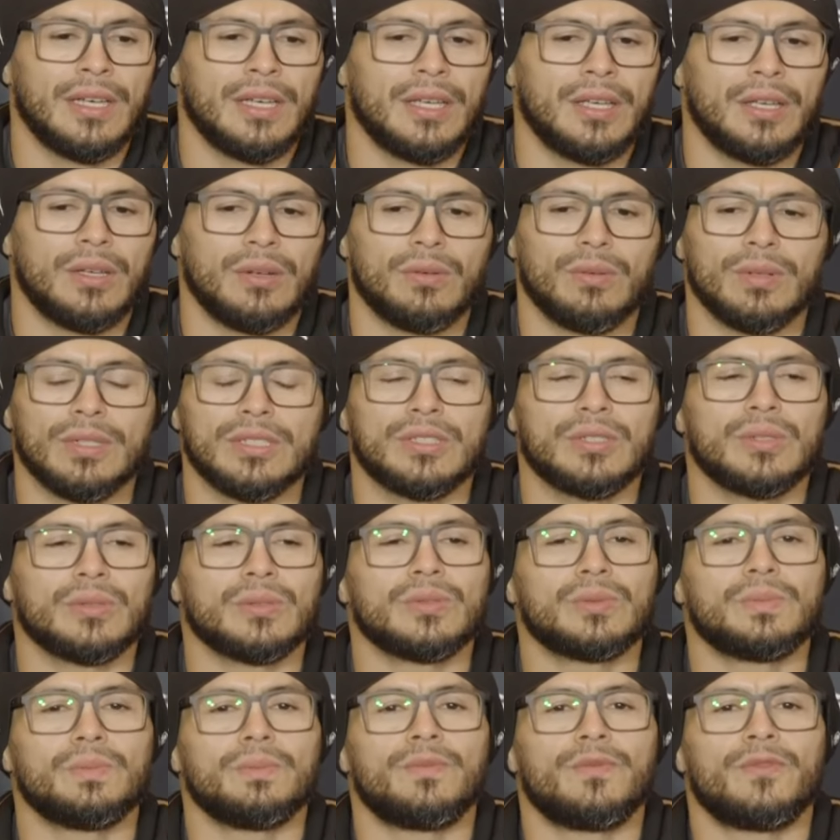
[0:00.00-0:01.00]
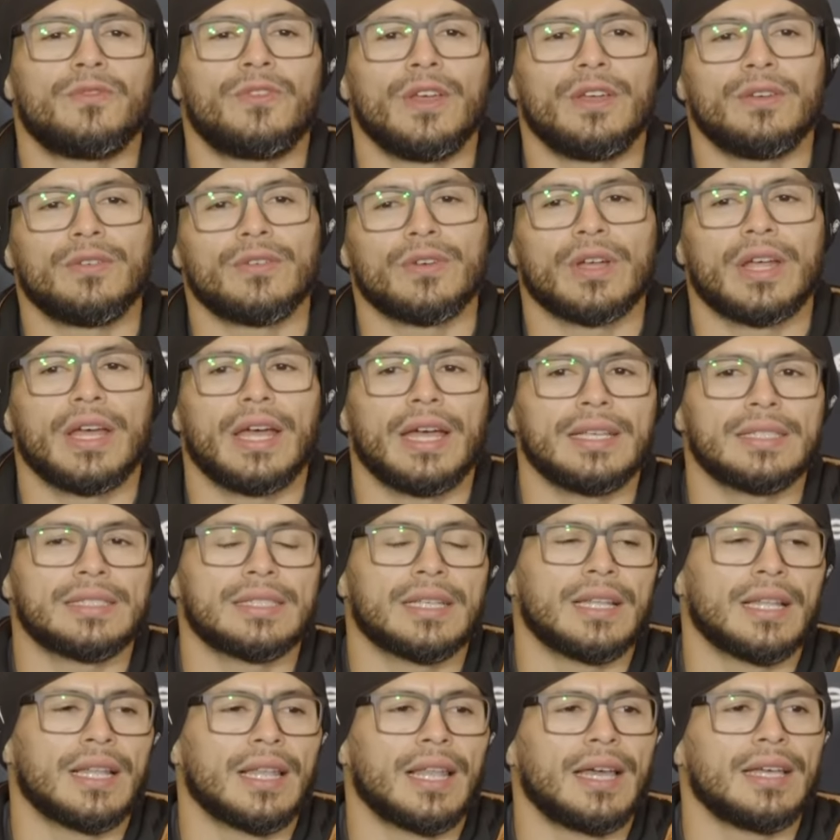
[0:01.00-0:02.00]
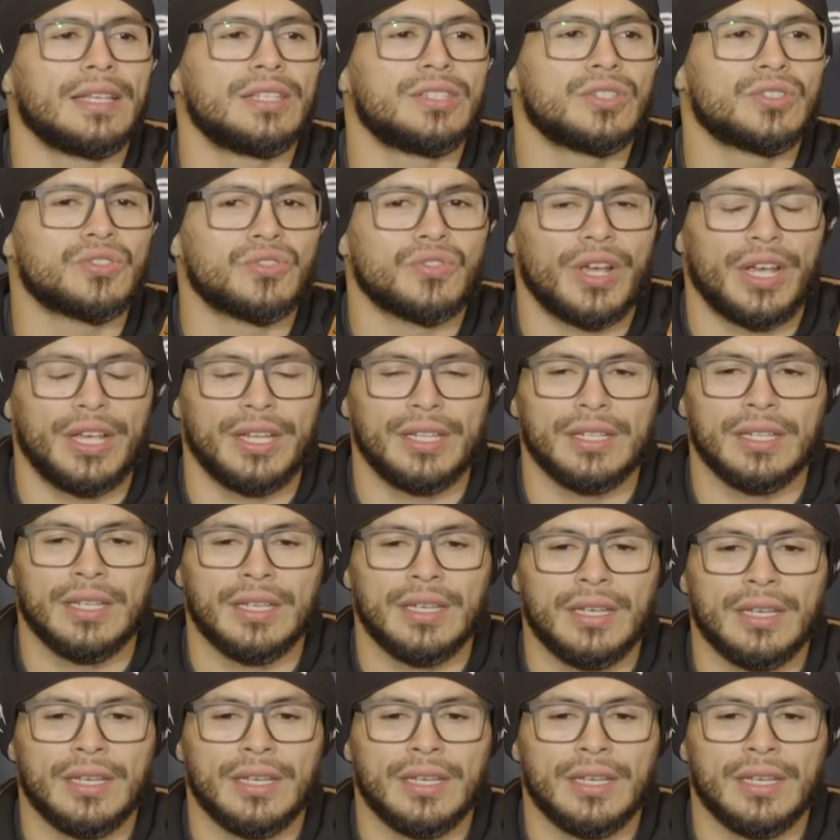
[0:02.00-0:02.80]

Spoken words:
it was those favorite guys that I like to train.